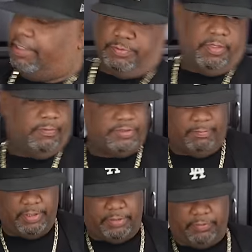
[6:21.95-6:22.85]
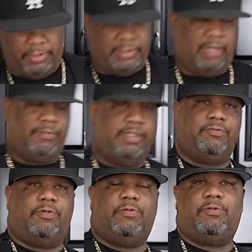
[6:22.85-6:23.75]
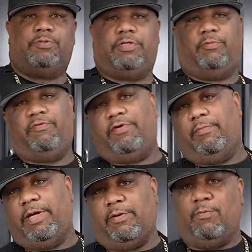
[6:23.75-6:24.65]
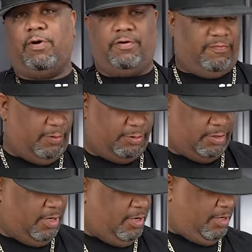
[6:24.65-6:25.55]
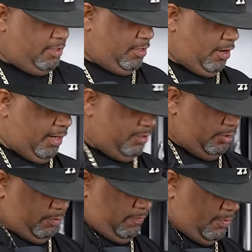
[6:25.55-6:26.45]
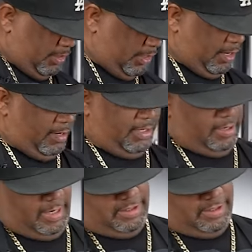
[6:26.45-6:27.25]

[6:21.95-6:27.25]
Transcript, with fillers: Cause we gonna put some butter on the top of these rolls and we finna make them work, folks. All right, so now here I